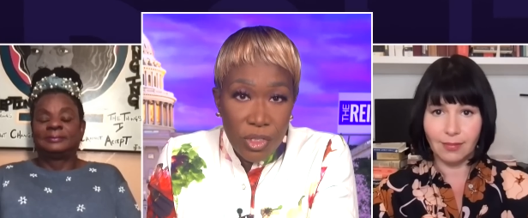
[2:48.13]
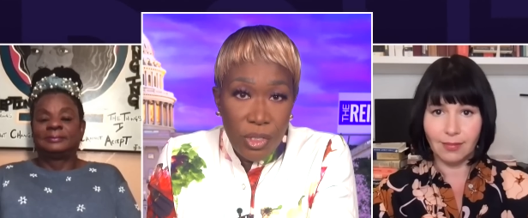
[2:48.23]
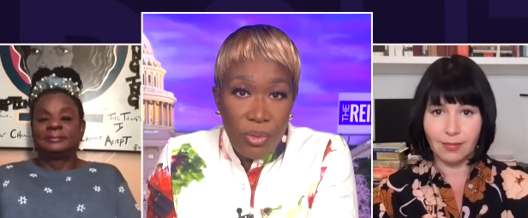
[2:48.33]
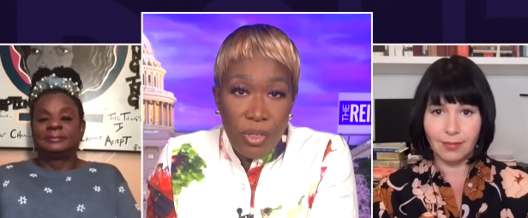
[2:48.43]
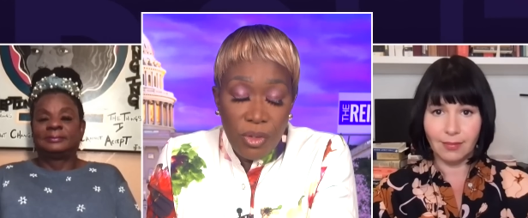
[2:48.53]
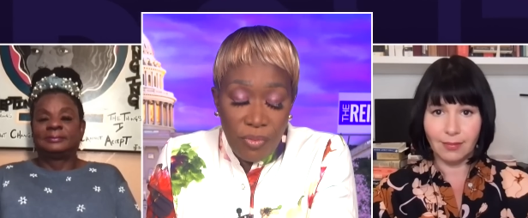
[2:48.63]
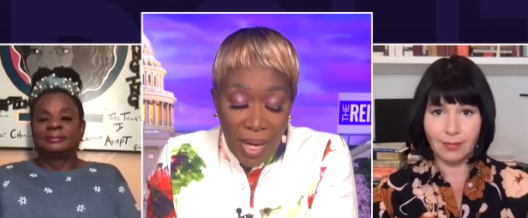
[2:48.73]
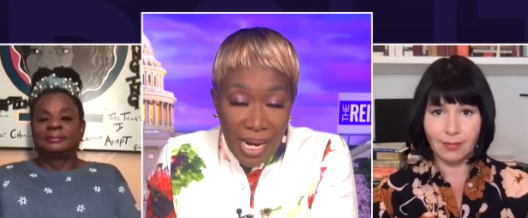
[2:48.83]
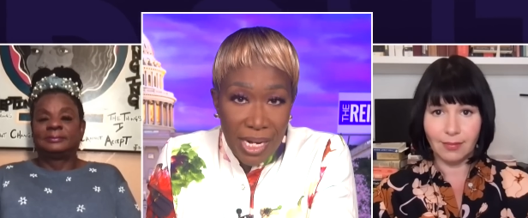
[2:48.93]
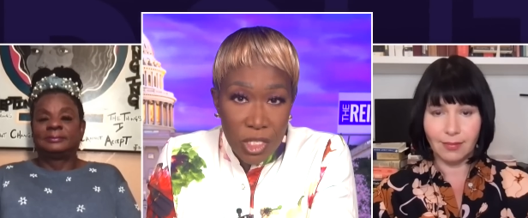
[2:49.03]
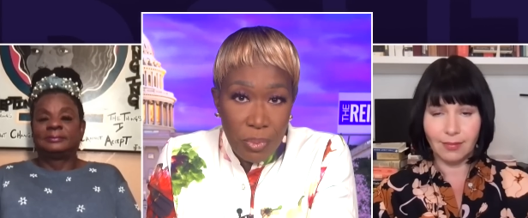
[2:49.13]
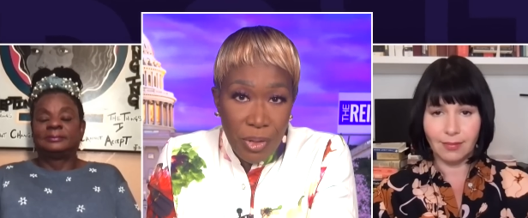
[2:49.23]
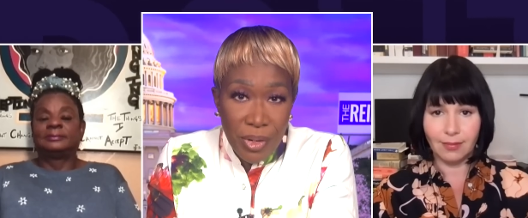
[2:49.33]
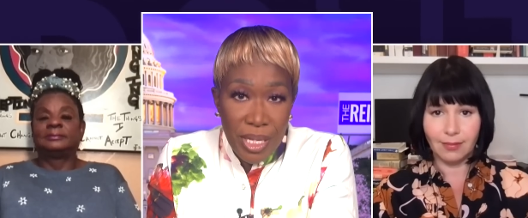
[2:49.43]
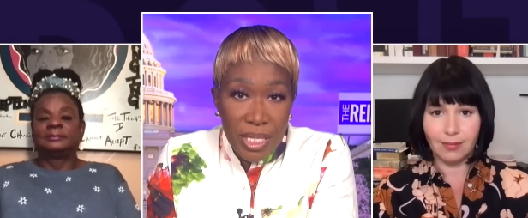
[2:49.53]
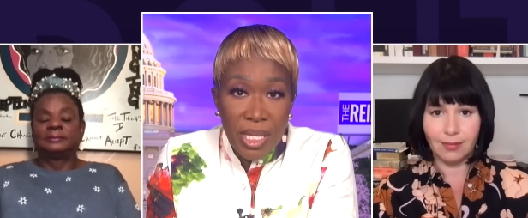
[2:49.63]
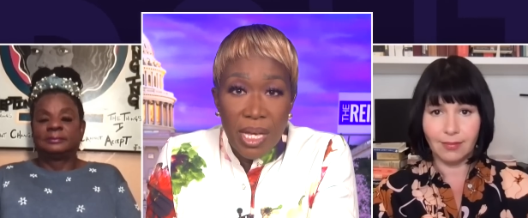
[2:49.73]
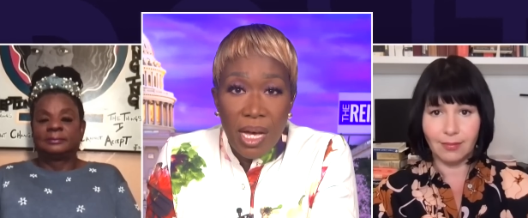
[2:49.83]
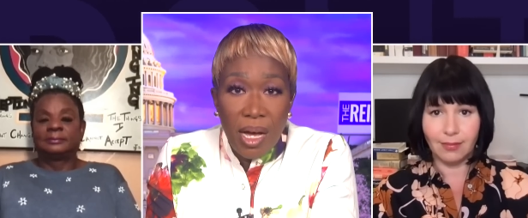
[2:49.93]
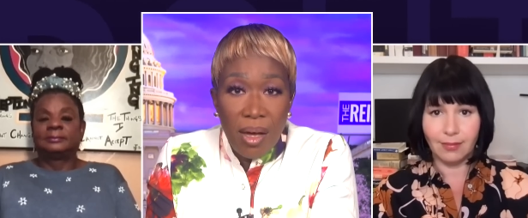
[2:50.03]
Speaker 1: to you, that you've had an experience
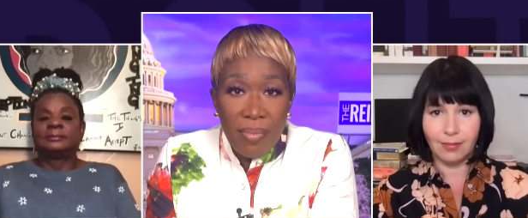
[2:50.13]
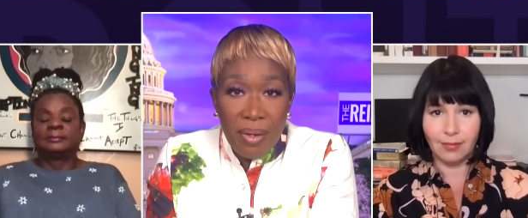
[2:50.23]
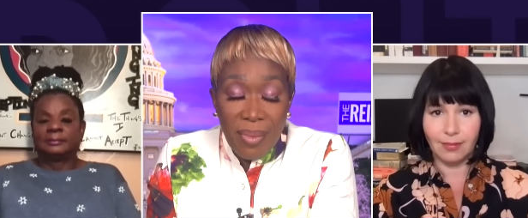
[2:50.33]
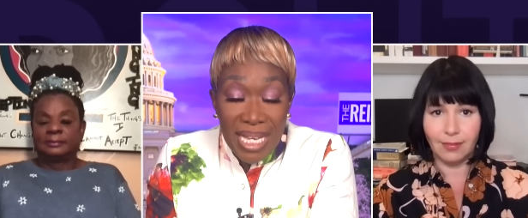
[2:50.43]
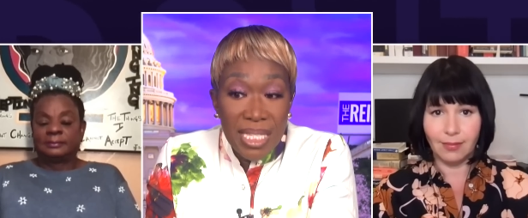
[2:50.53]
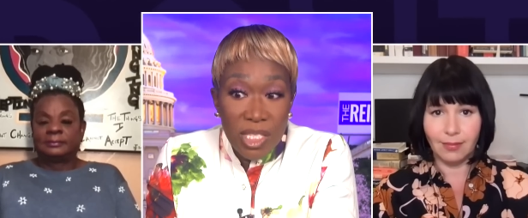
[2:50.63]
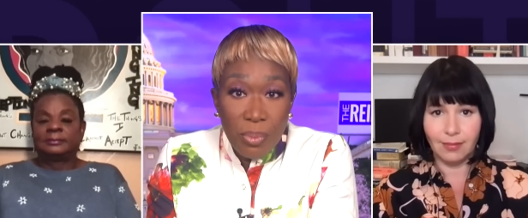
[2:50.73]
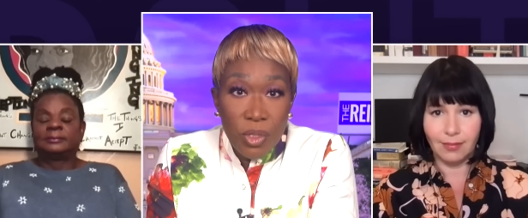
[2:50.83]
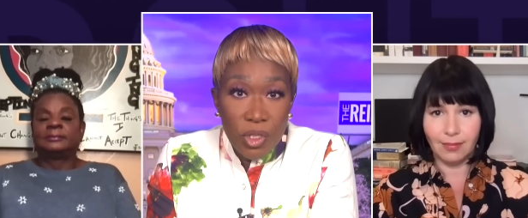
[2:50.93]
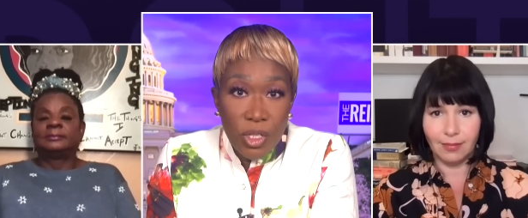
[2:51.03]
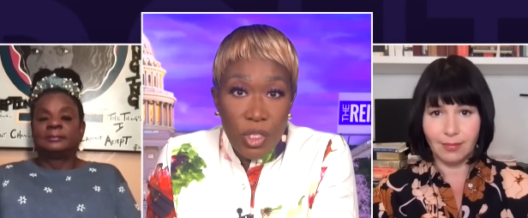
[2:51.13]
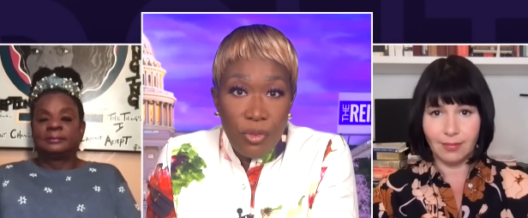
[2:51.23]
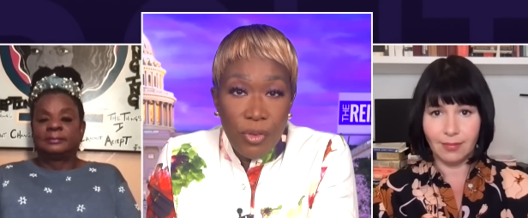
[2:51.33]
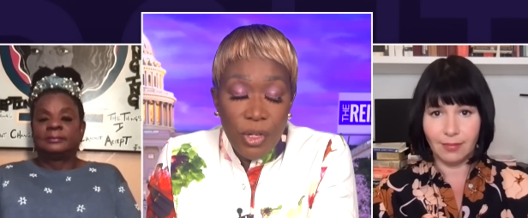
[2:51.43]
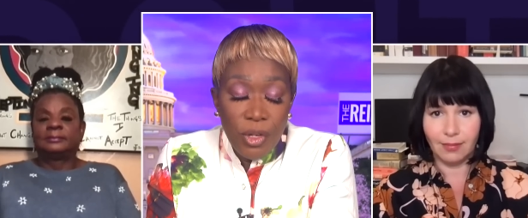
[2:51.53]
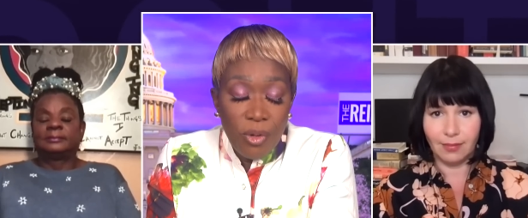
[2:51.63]
um, that makes this a personal issue for you.